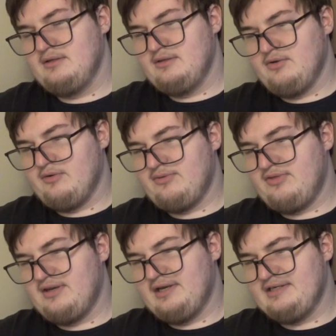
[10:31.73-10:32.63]
You're on
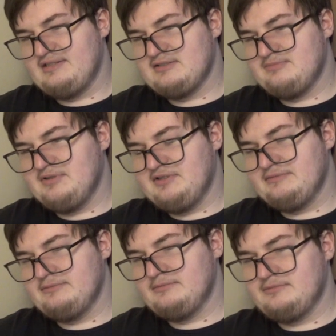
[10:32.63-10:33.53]
thin ice, but
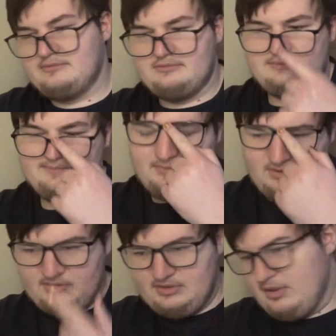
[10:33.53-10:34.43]

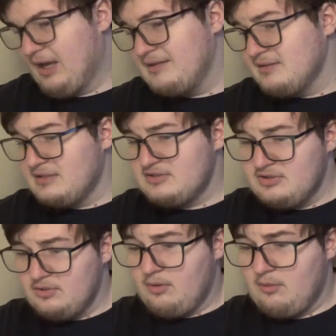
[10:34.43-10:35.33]
you know, and you
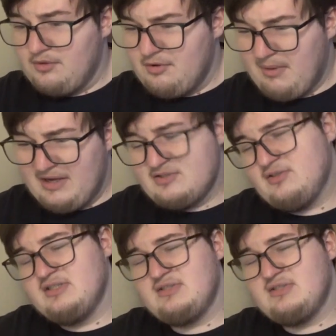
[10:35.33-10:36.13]
know what? What you're based on, it's